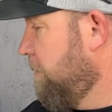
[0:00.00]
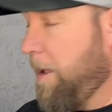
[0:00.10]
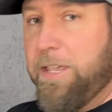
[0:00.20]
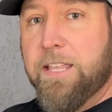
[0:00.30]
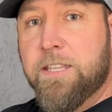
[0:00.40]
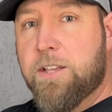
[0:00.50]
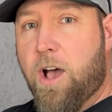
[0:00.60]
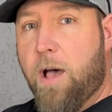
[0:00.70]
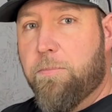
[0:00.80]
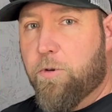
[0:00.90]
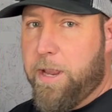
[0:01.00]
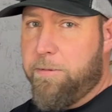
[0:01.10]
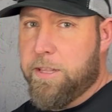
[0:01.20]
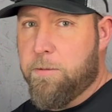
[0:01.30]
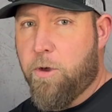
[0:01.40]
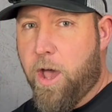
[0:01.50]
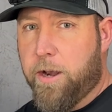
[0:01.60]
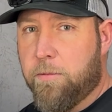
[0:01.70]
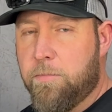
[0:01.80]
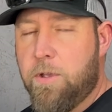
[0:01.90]
maybe in the top or maybe in the
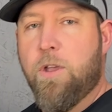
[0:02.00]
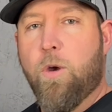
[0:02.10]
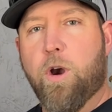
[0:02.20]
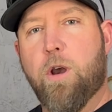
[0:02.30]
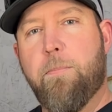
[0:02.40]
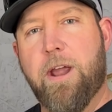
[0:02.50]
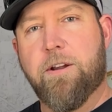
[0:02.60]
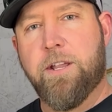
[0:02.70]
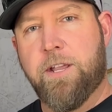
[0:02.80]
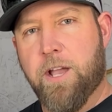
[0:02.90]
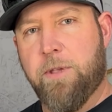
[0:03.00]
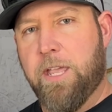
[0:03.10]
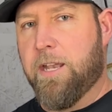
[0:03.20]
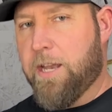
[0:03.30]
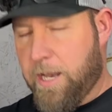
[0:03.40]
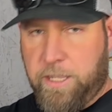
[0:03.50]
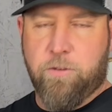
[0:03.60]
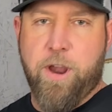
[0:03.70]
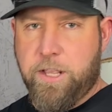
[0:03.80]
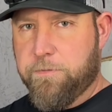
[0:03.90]
bottom where a bear can come in and he
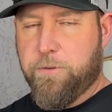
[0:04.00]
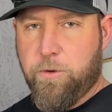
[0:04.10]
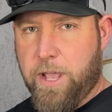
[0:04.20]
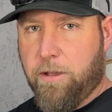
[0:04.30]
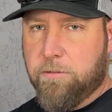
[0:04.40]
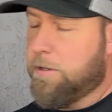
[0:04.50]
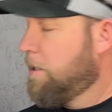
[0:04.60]
can rake the food out.